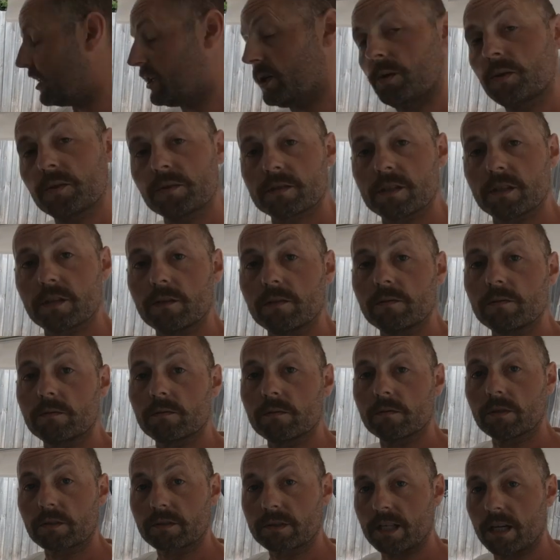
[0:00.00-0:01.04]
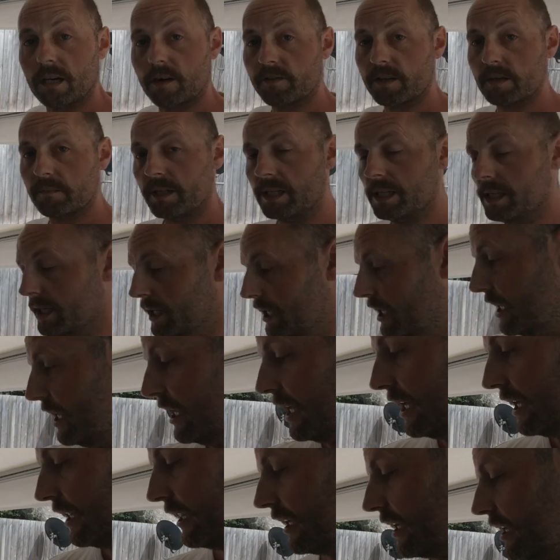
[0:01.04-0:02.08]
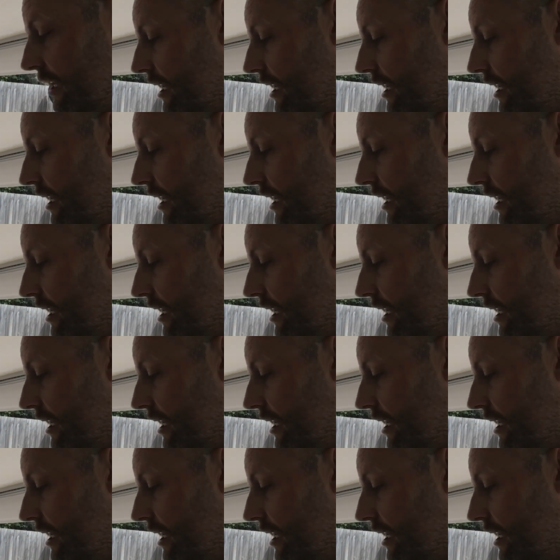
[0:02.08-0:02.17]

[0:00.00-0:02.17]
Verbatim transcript: they also looked after me, and they